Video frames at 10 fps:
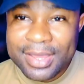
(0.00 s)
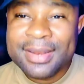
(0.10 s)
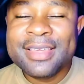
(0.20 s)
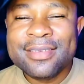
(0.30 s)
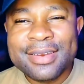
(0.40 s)

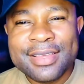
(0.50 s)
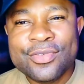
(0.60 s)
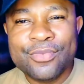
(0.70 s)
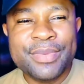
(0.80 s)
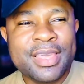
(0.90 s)
Nigerians
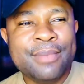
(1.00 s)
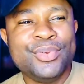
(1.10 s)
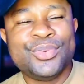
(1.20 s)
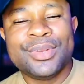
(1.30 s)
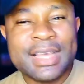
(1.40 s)
should be able
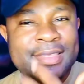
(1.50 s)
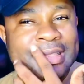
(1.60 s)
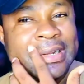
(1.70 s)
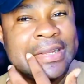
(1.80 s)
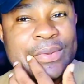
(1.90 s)
to
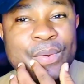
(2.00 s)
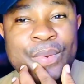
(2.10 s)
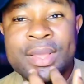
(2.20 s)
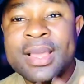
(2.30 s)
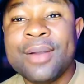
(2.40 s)
understand that,
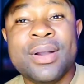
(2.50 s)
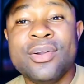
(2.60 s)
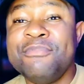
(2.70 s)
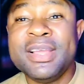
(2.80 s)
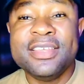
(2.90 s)
oh, our
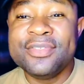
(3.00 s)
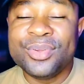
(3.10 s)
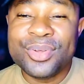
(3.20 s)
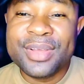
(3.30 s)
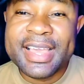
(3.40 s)
government is no
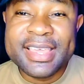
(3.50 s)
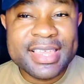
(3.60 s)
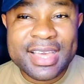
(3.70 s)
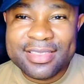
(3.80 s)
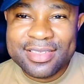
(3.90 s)
longer in
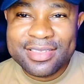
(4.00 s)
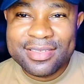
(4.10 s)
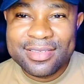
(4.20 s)
charge.